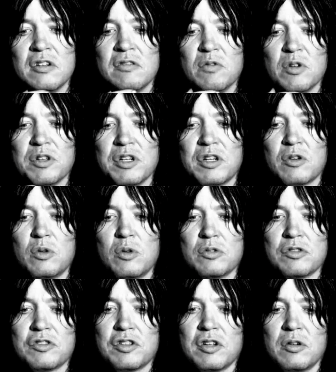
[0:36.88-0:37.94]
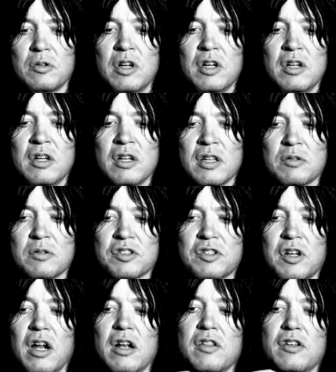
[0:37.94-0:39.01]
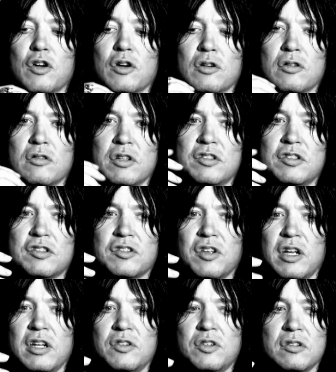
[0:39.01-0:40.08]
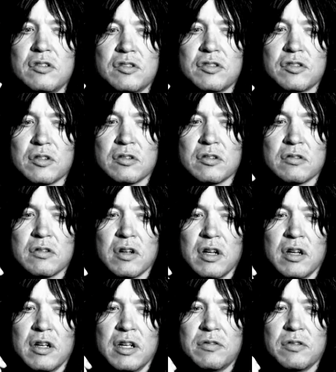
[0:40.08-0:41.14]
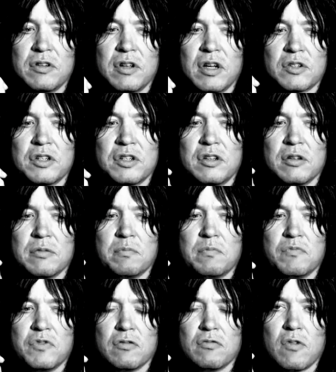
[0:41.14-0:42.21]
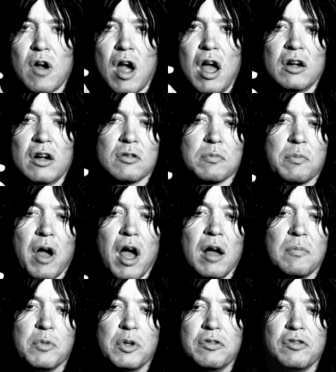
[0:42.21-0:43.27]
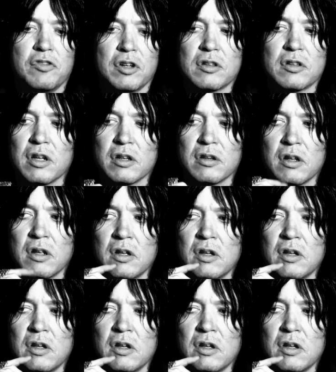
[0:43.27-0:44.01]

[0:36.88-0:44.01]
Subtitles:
really cool. So that was kind of the early stages or introduction to rock or pop music that